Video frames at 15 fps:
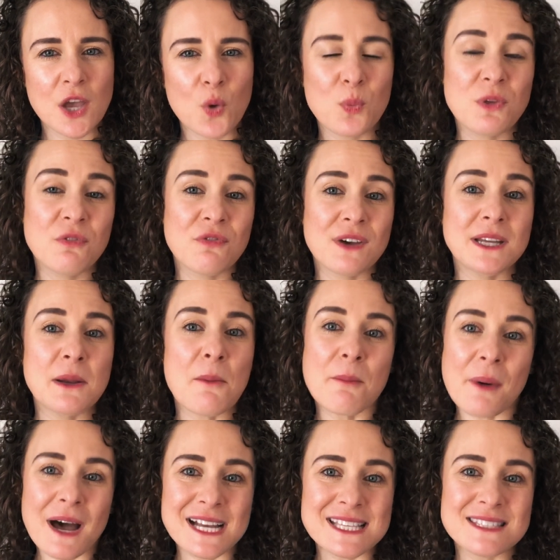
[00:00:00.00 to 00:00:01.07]
With fun,
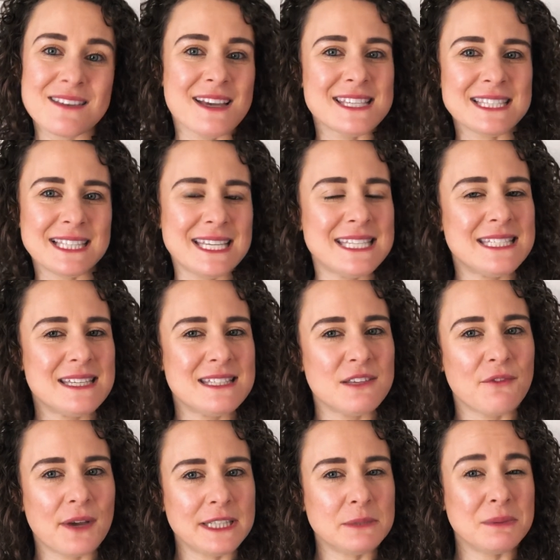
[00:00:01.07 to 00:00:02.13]
bite-sized lessons
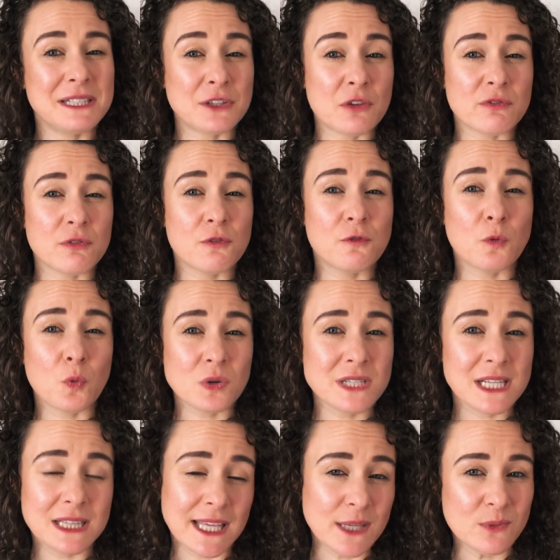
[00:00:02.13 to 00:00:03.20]
available in over
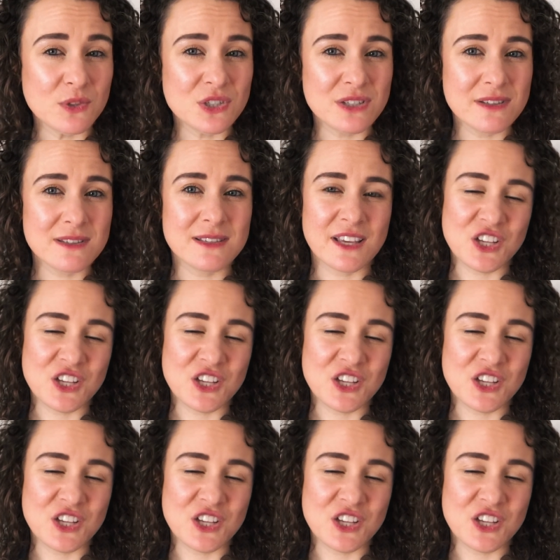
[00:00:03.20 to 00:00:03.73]
40 languages,